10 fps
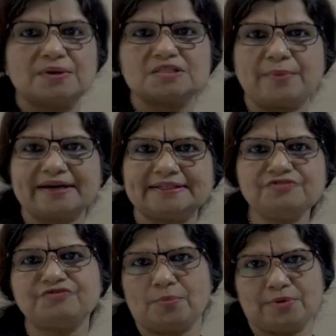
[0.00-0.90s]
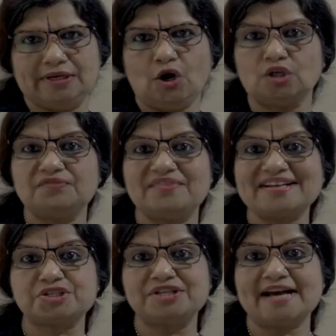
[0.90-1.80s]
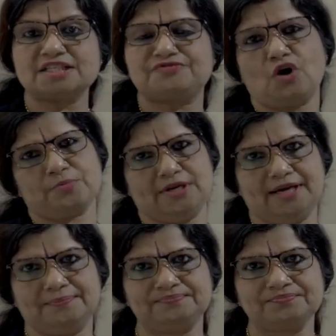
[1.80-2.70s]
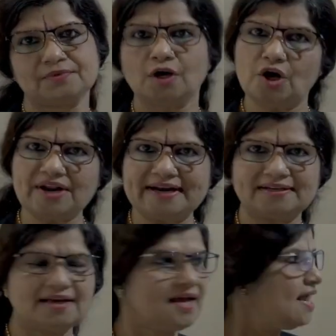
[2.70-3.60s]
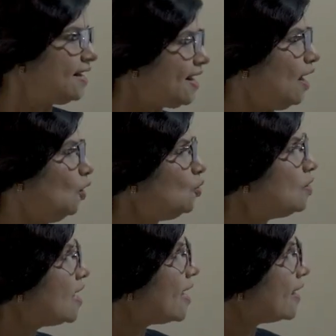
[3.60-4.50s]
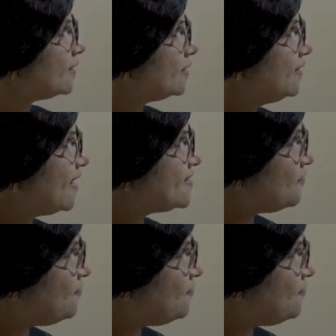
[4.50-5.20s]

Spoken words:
perspective formula or the wedge dash formula. Alright. Now there is